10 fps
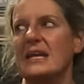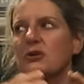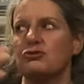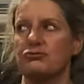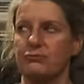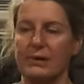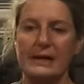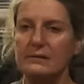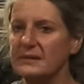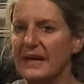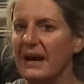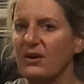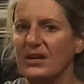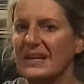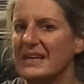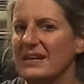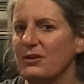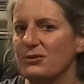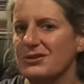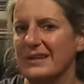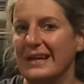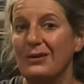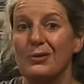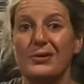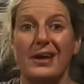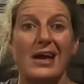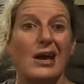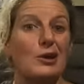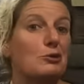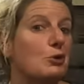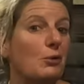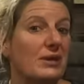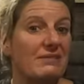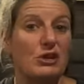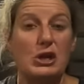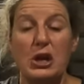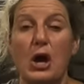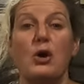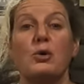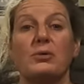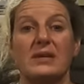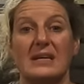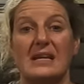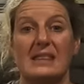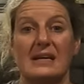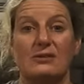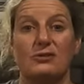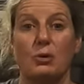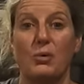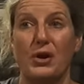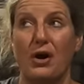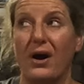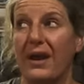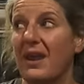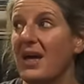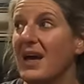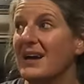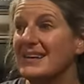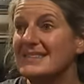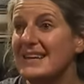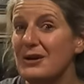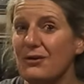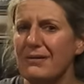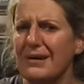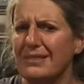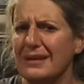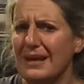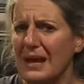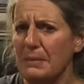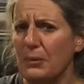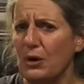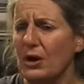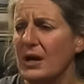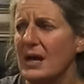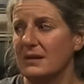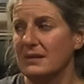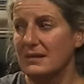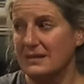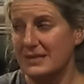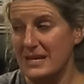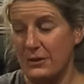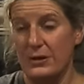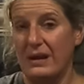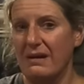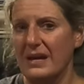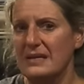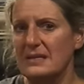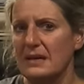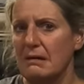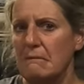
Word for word: and it drowns out any other sound. You don't even know that anything's going on. Cause here at the camper the other night,